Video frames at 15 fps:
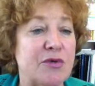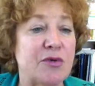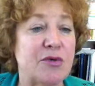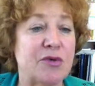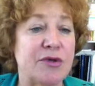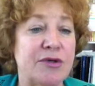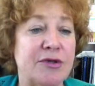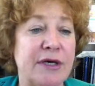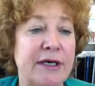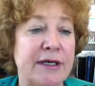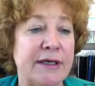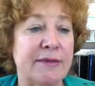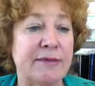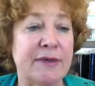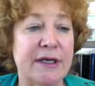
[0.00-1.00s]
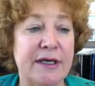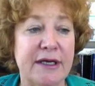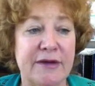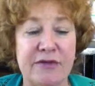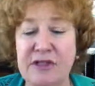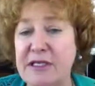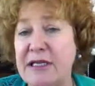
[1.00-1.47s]
or
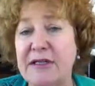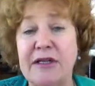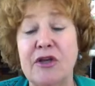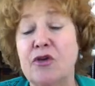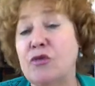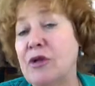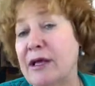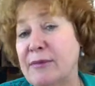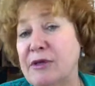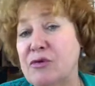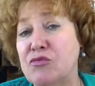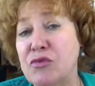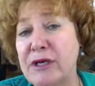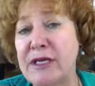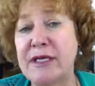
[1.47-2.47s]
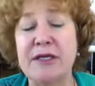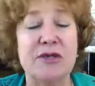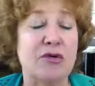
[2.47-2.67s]
if there's anything you'd like me to read